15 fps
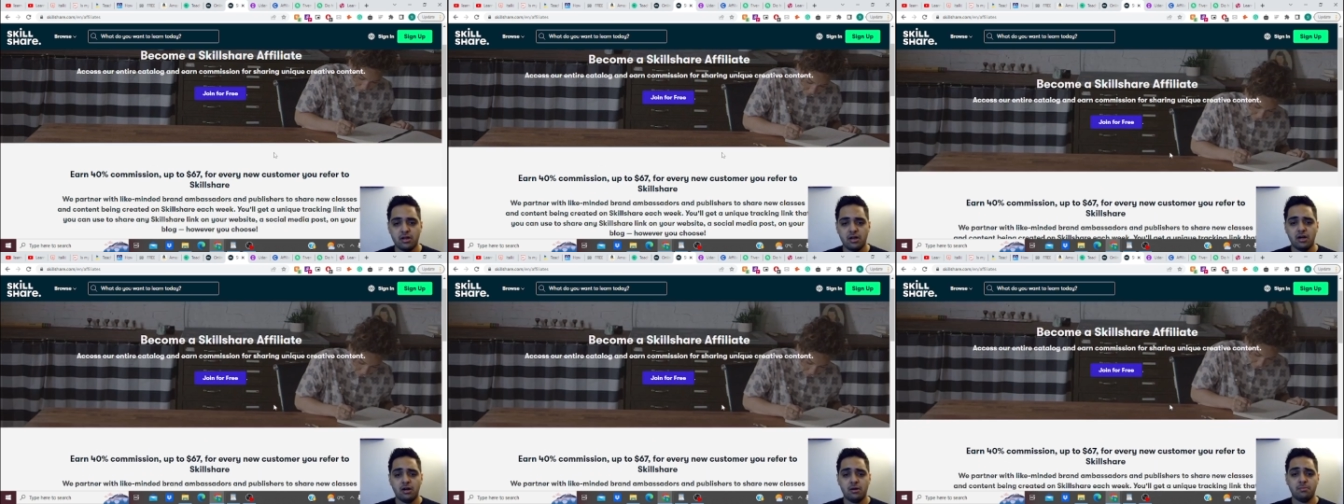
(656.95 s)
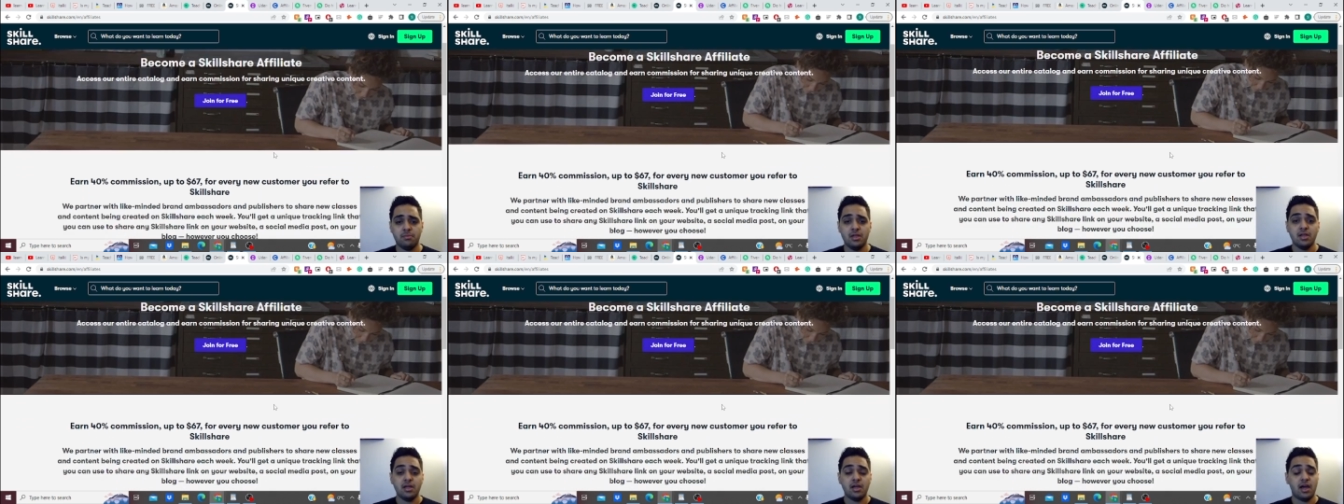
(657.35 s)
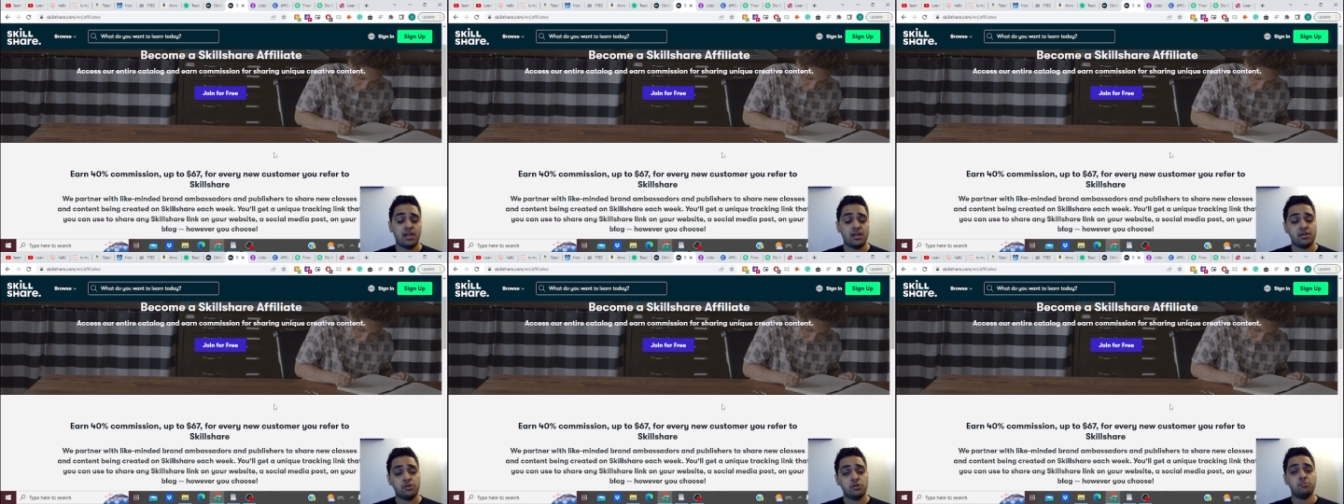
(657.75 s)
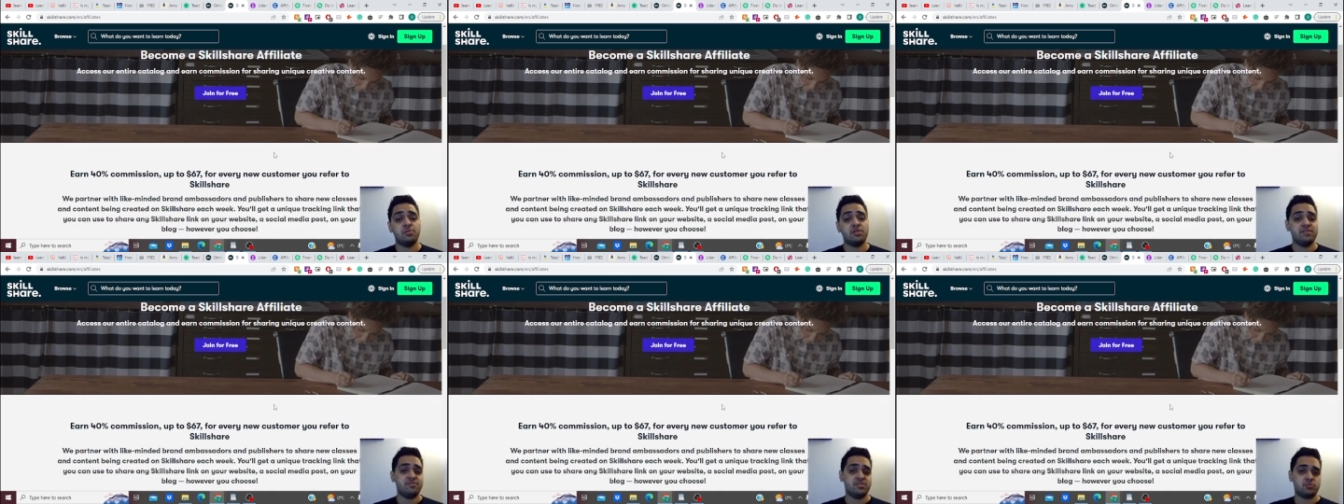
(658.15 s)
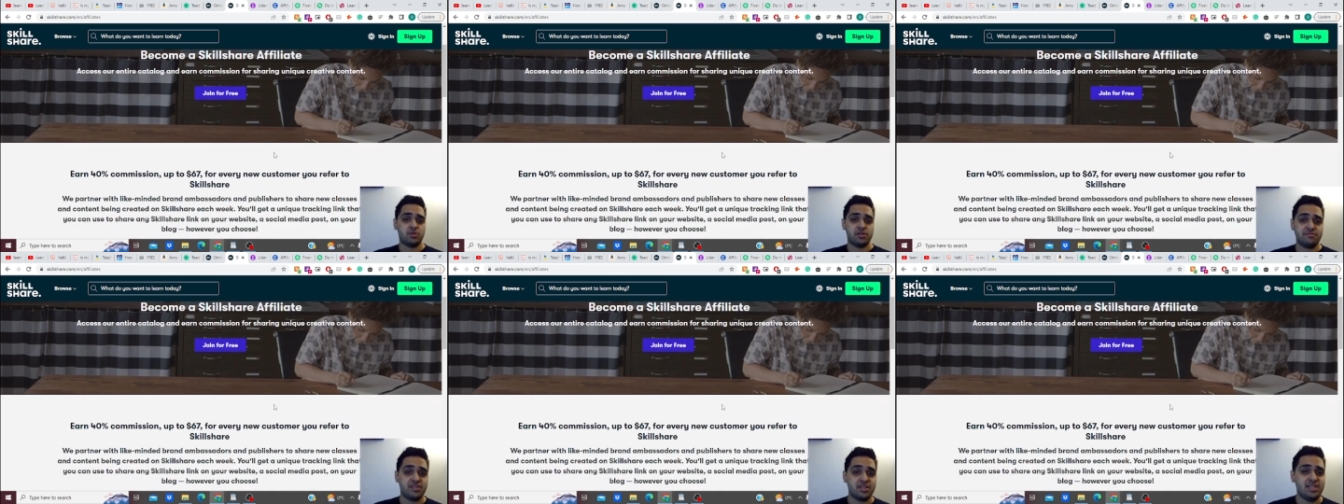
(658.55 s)
and I do believe it's one
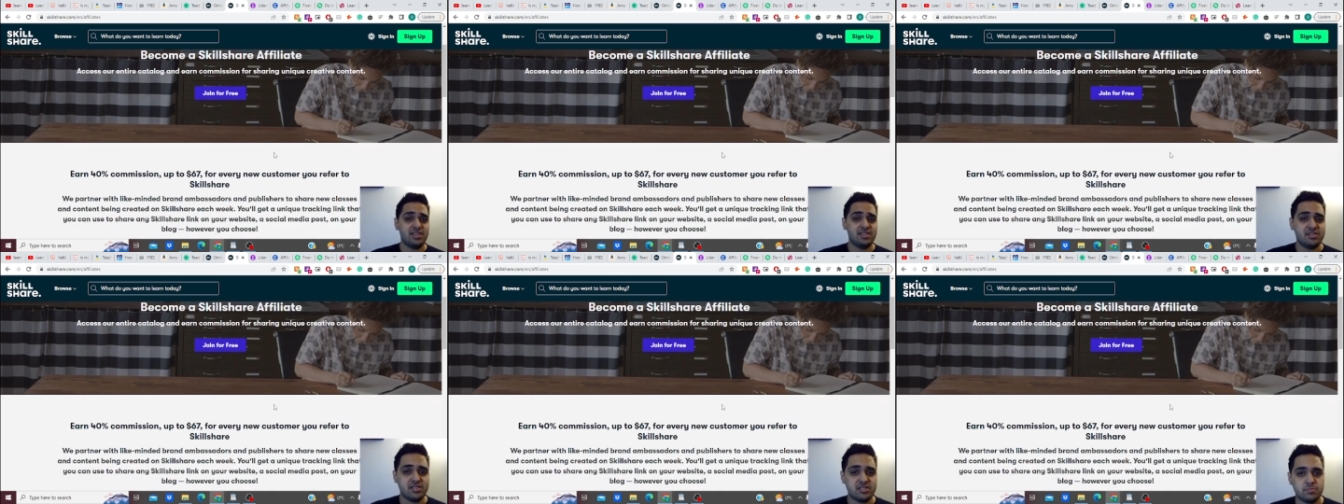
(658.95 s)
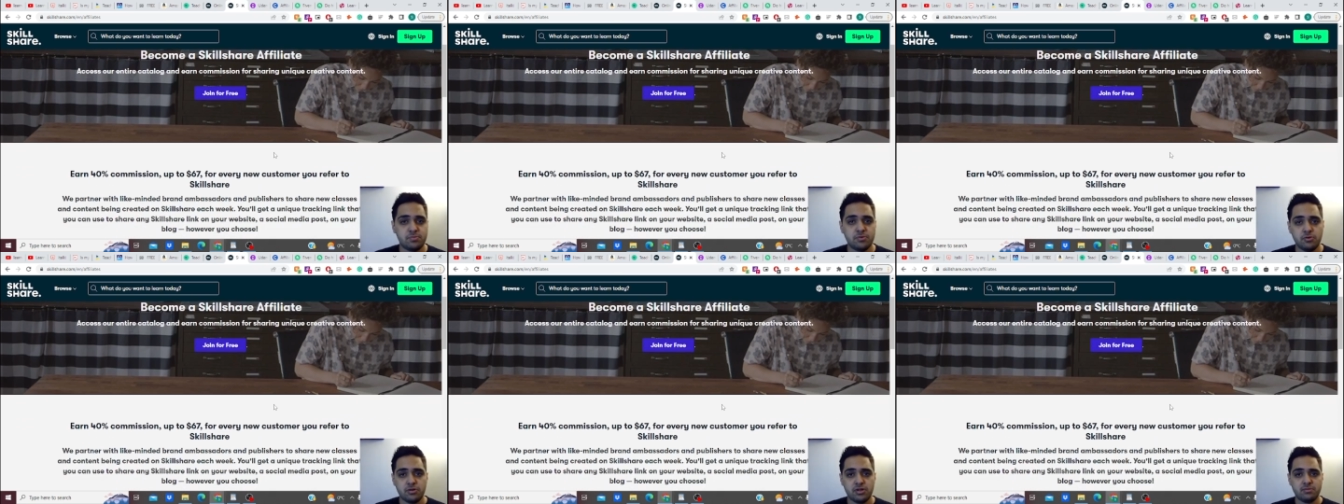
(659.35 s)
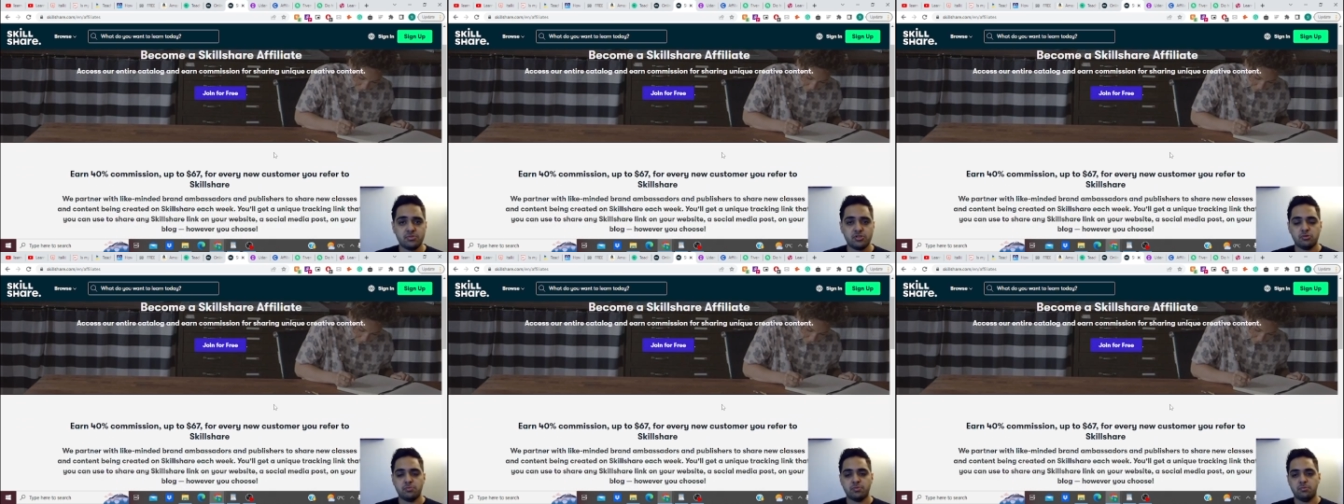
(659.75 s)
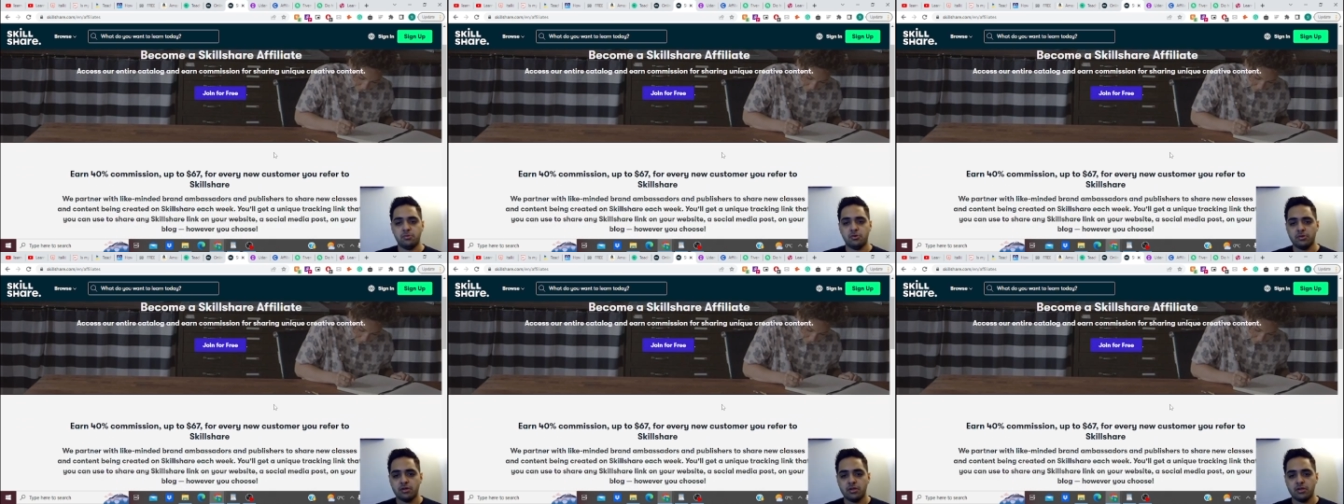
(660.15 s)
of the easiest programs to promote.